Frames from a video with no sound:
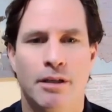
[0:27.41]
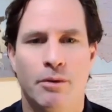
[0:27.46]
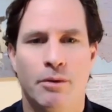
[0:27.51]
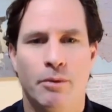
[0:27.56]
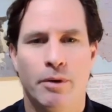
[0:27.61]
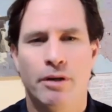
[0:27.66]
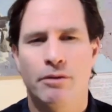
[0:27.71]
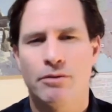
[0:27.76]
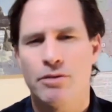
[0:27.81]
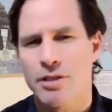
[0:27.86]
We
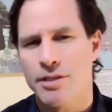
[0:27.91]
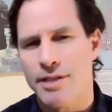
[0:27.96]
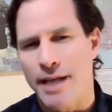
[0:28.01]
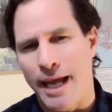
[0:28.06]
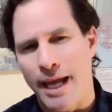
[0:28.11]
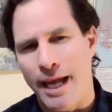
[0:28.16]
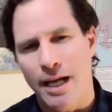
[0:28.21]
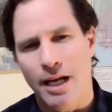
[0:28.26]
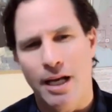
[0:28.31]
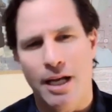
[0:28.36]
don't just
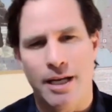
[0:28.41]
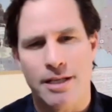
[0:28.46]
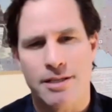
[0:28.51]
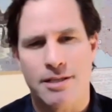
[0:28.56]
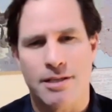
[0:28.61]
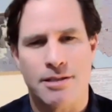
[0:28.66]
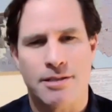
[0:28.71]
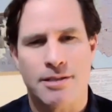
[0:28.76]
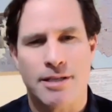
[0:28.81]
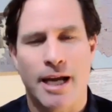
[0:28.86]
analyze
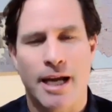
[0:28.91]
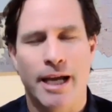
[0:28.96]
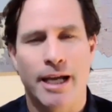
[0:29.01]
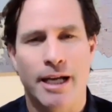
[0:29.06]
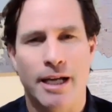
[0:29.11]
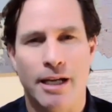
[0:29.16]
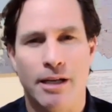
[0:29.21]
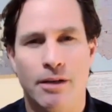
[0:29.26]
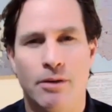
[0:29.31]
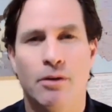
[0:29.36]

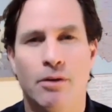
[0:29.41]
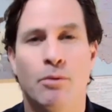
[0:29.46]
society,